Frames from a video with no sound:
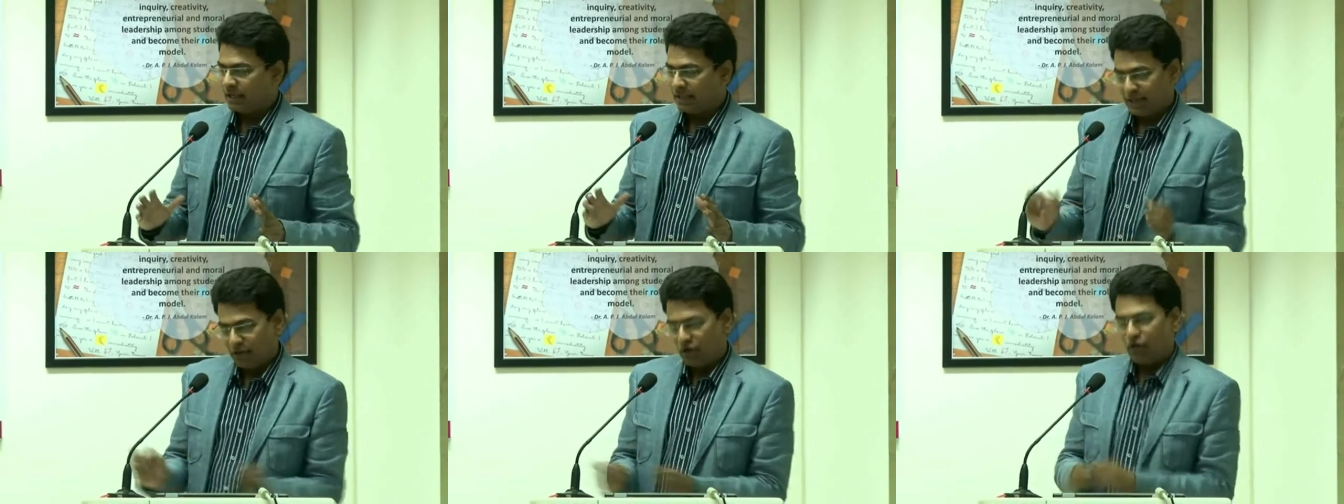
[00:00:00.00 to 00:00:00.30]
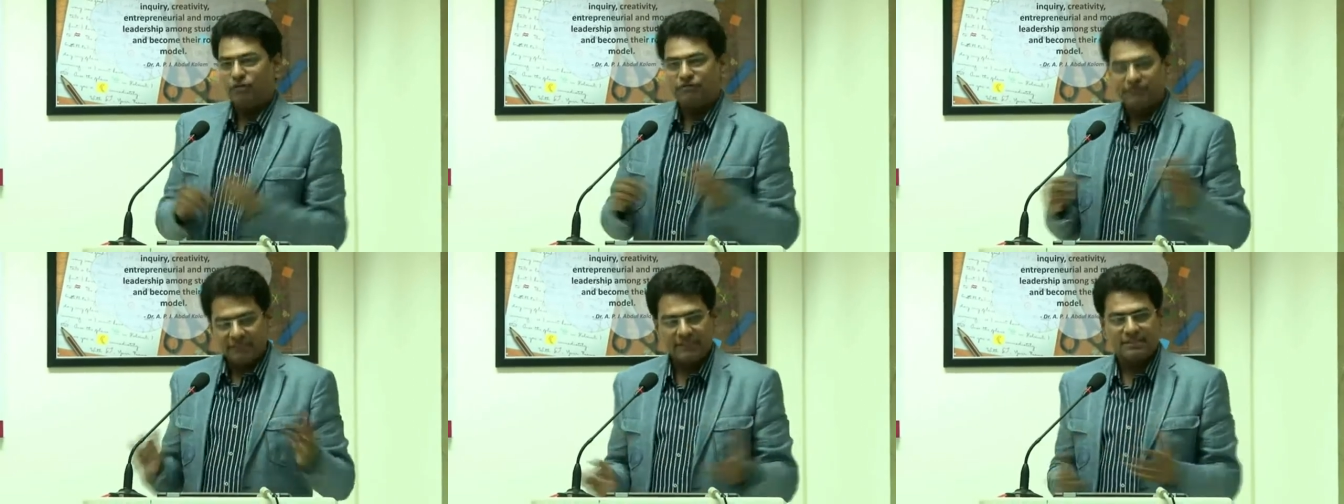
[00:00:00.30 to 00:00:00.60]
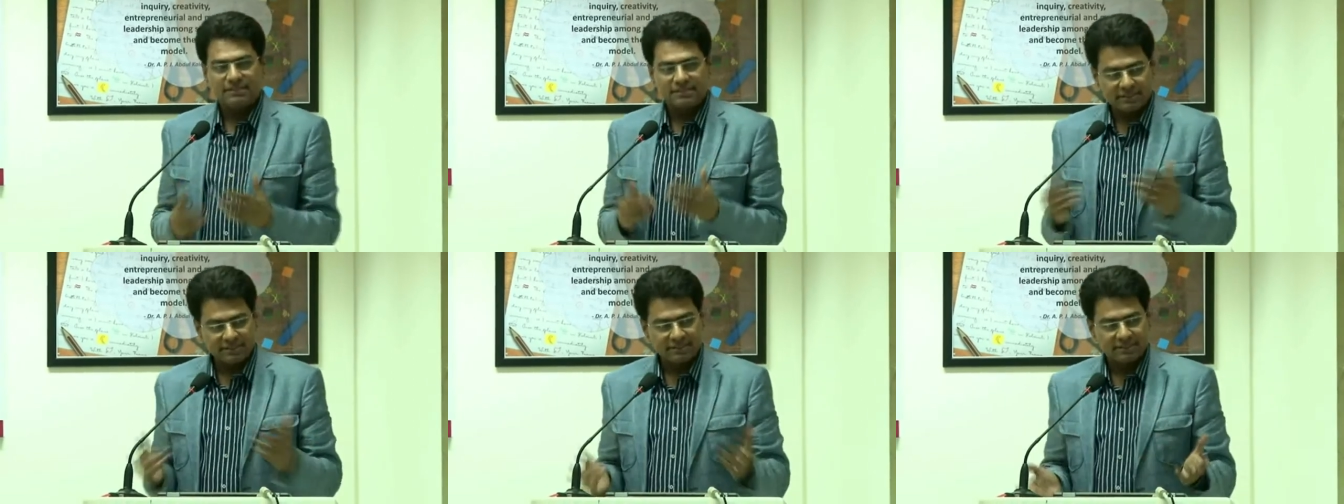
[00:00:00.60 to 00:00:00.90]
A lot of
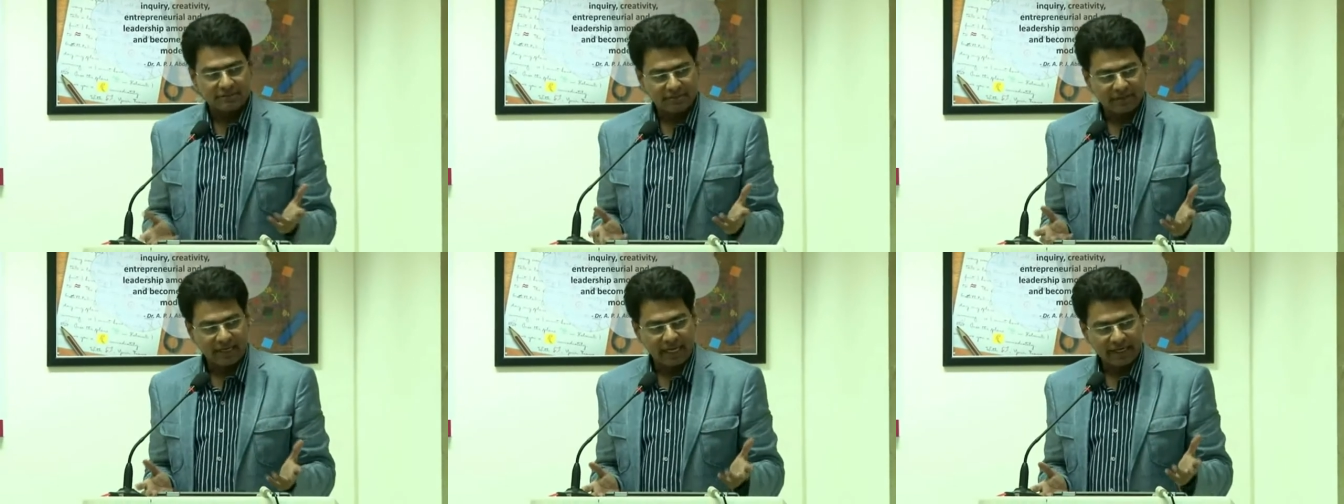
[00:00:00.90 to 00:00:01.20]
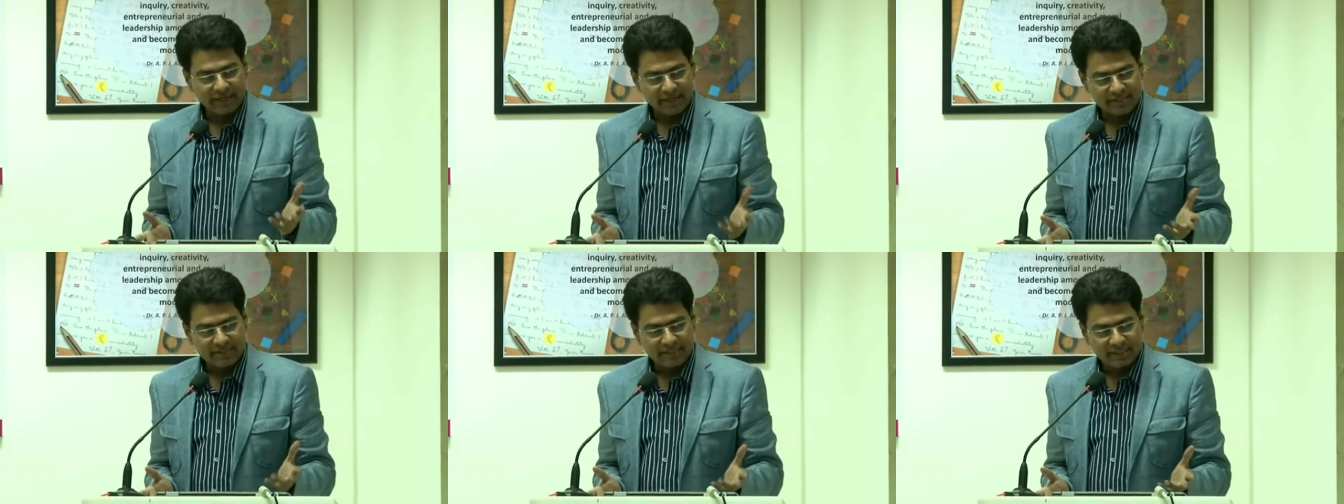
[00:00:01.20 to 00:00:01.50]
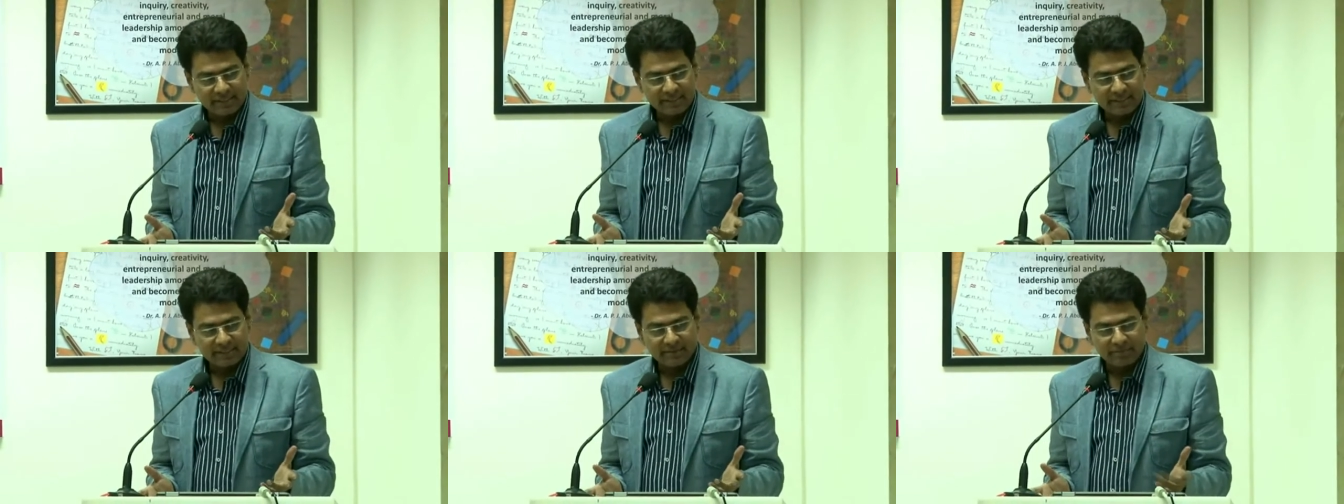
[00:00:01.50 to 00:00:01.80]
things we can
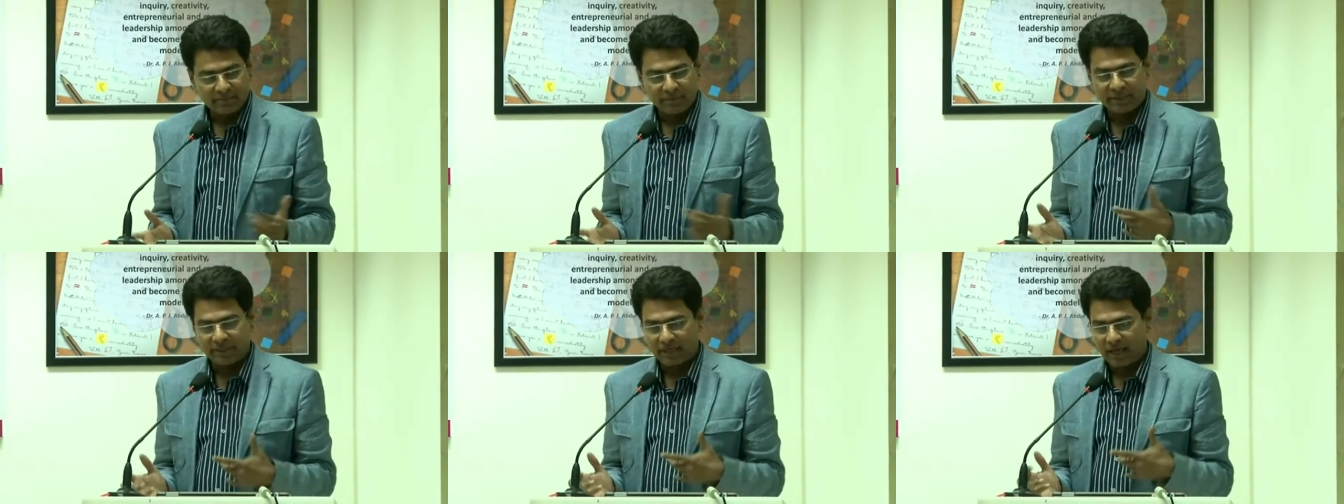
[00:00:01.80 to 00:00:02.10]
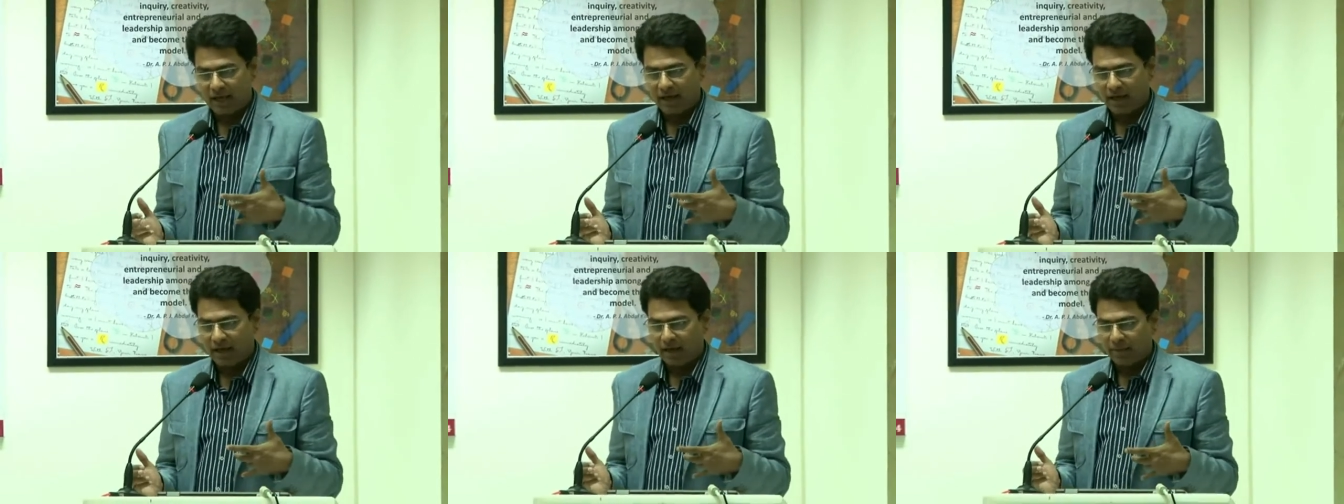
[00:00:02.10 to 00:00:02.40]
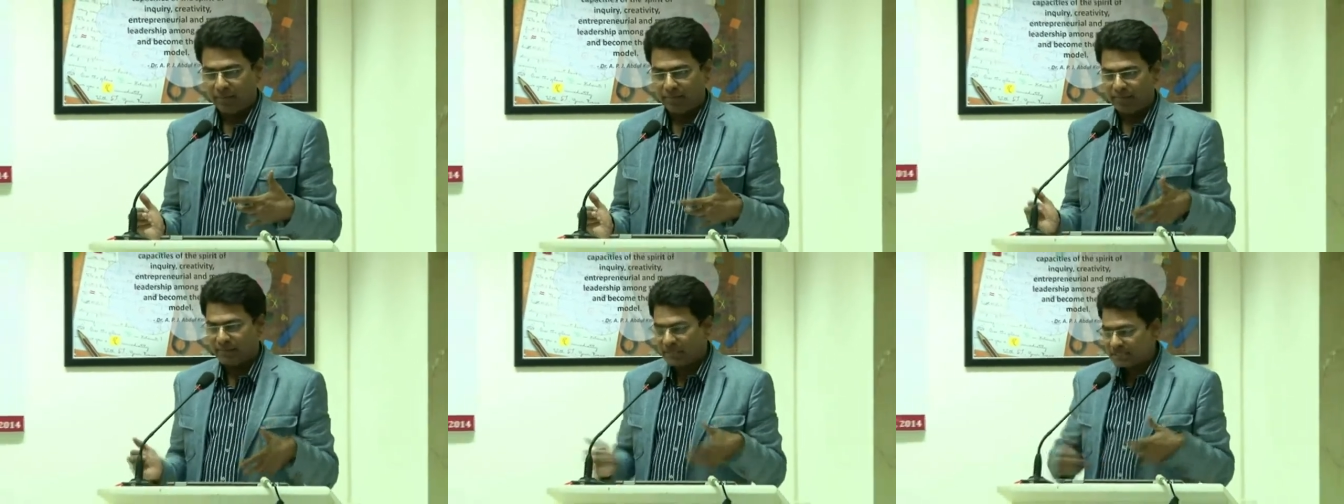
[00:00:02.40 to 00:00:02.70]
discuss, but
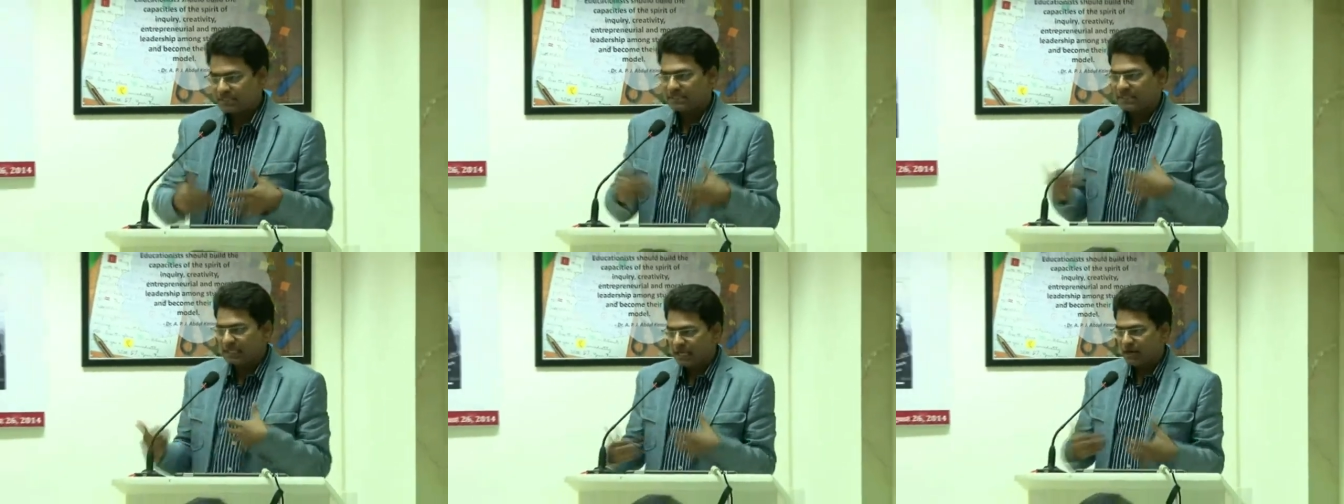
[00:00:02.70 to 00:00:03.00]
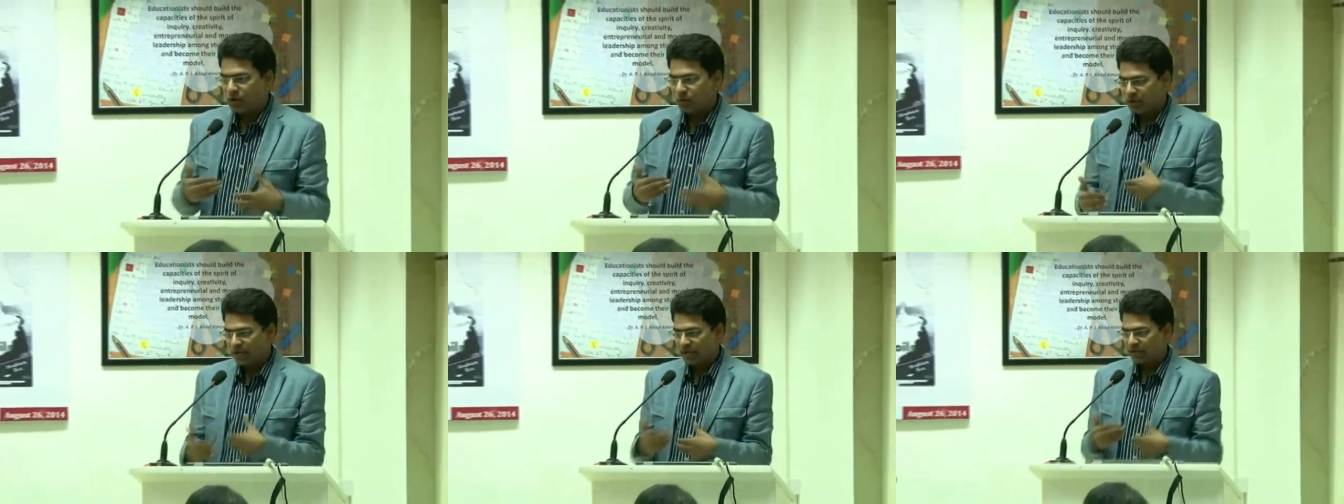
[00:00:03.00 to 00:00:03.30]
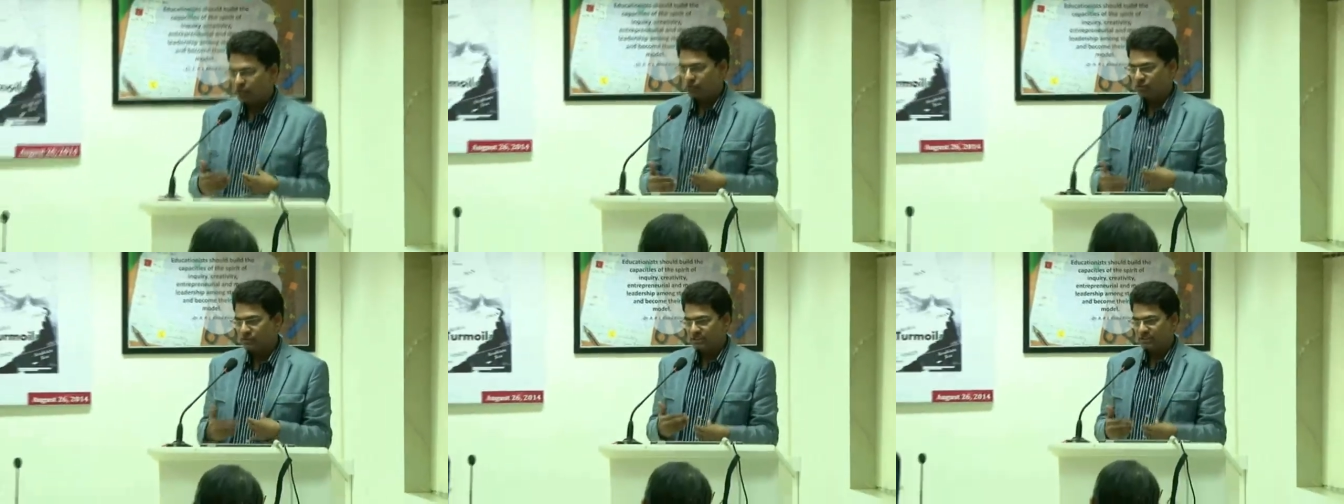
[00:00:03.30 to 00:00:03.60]
Personally, I would
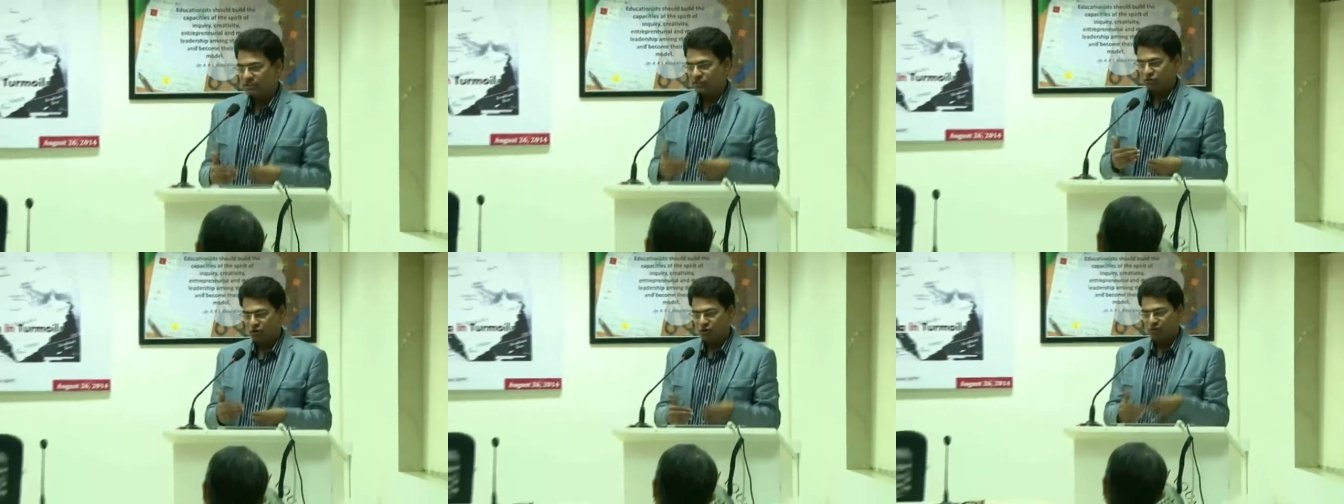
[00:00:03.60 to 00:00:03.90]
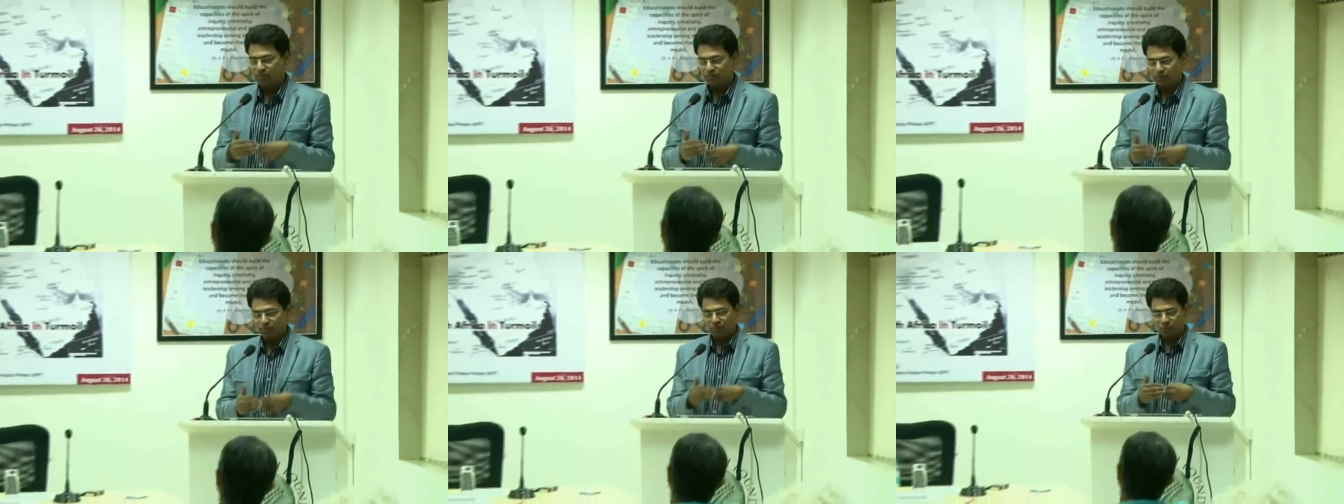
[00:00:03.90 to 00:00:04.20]
like to just stop